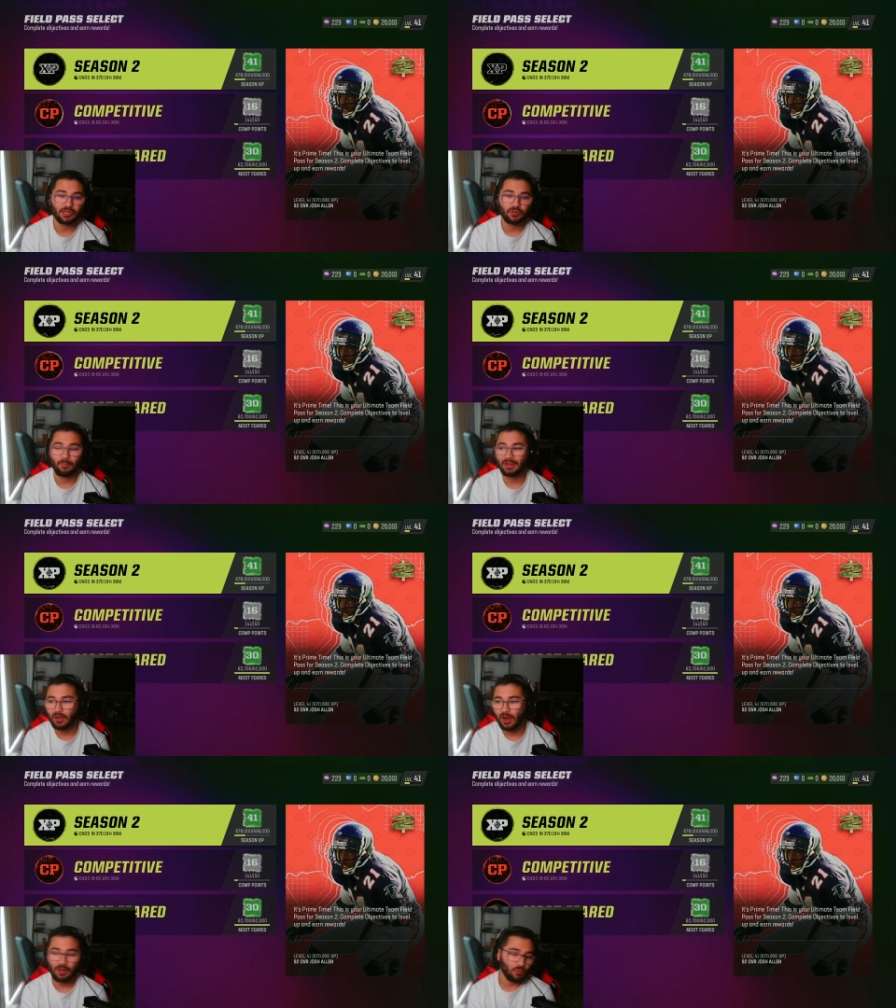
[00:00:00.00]
do? I'm like,
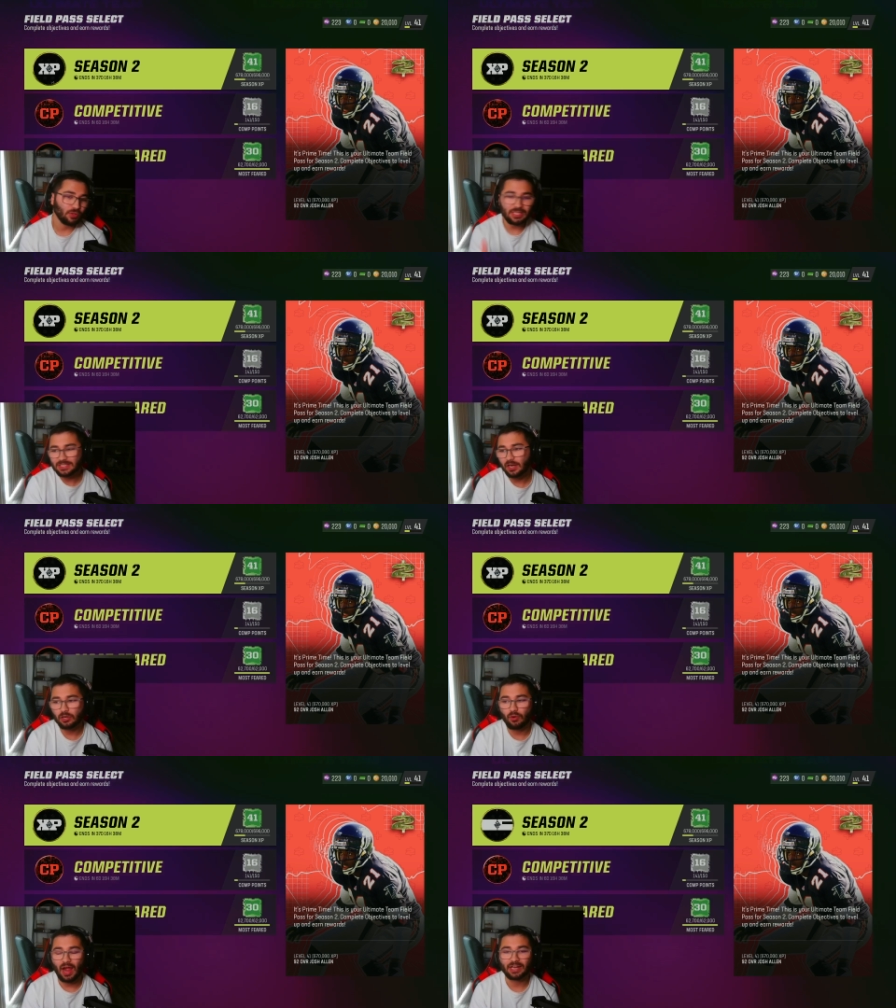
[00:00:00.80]
all right, well, let's
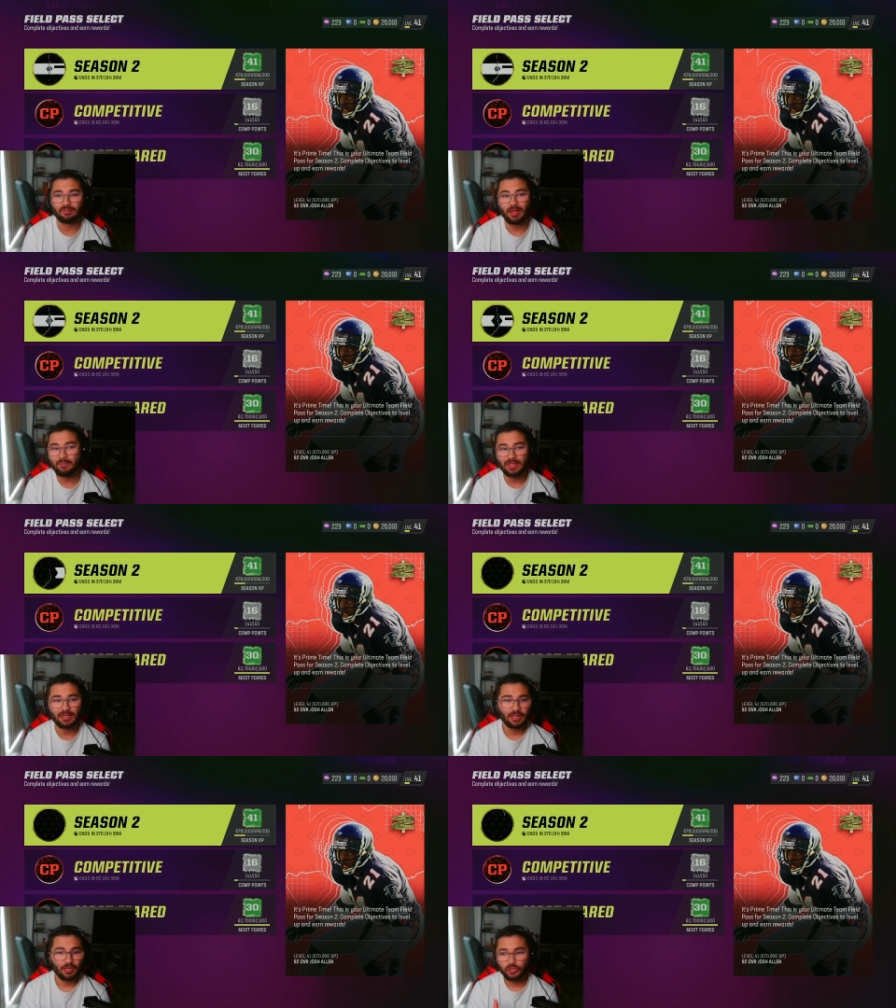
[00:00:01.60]
start grinding.
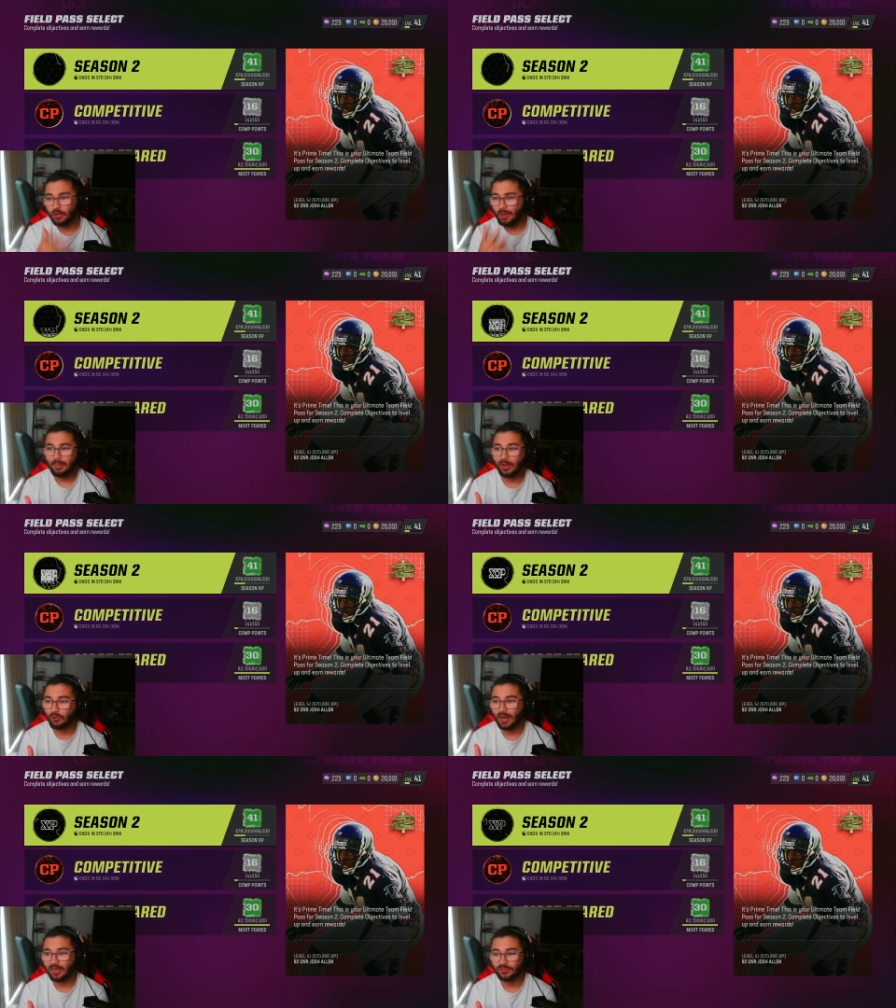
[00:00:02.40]
Maybe, you know, maybe I
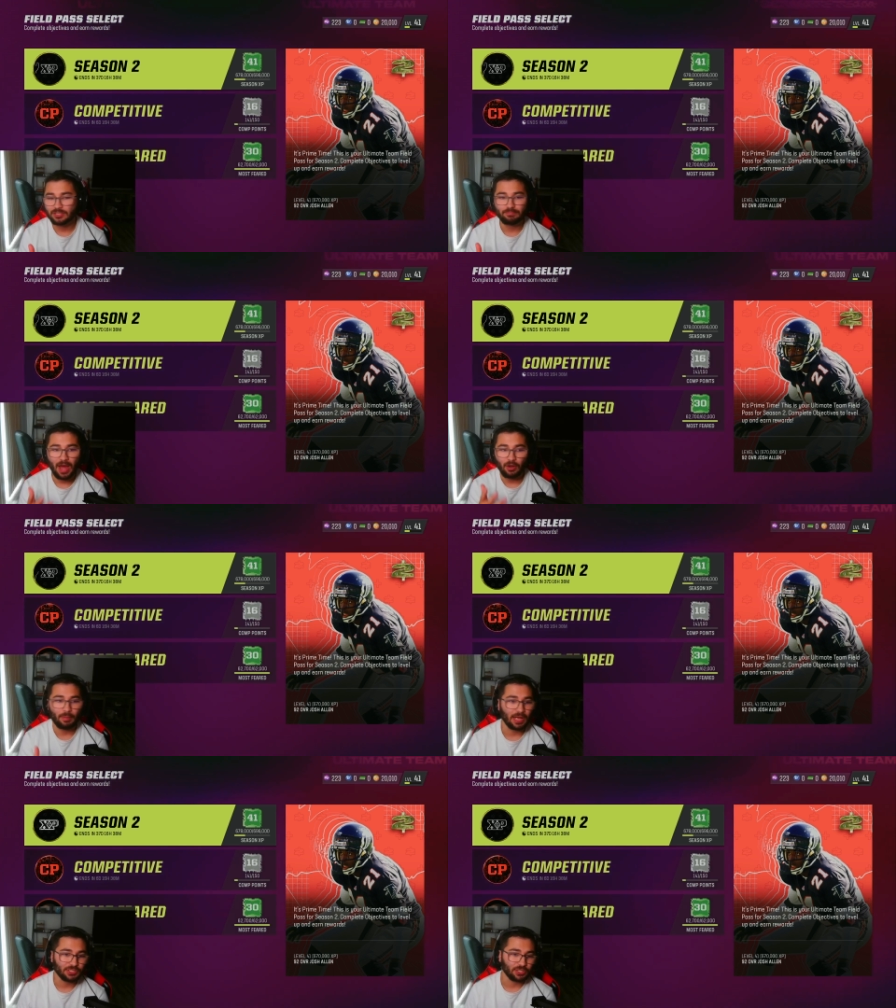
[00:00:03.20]
grind out this battle
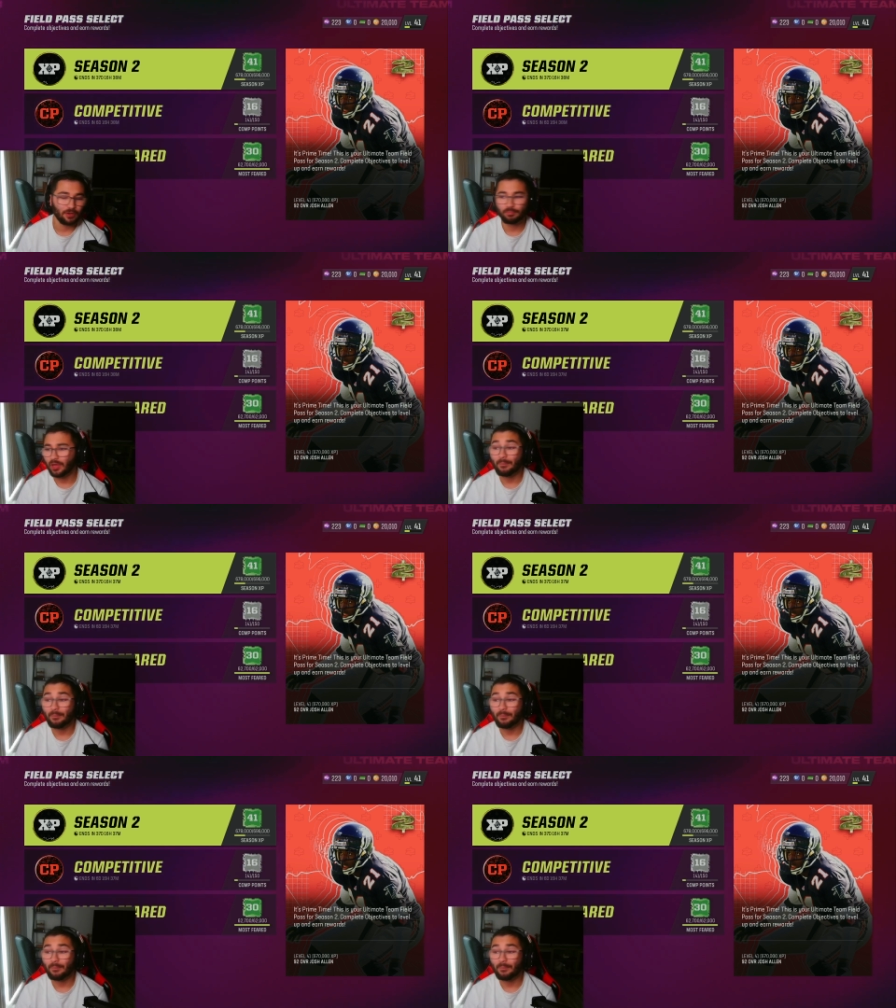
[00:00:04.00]
pass, you know?